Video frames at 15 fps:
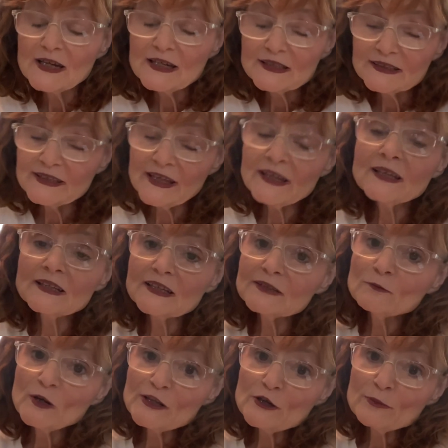then
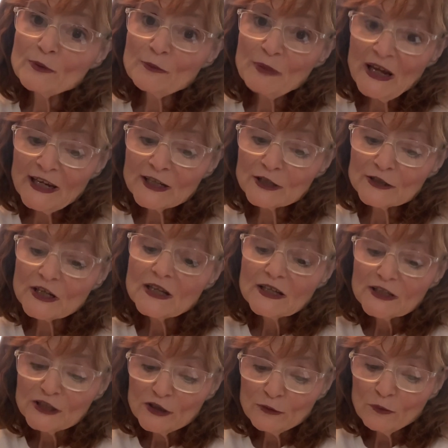when you're prepared,
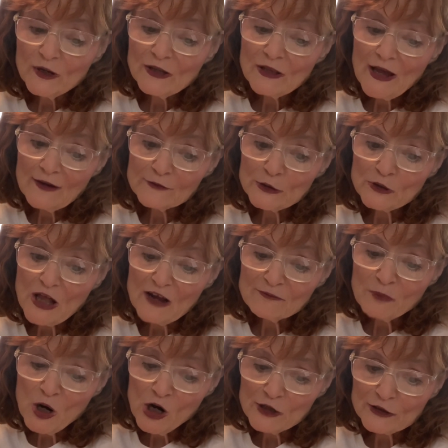you will have your life
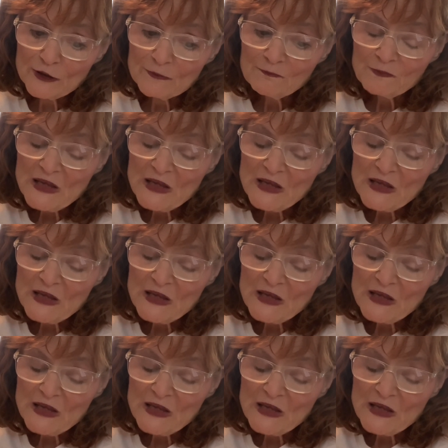partner.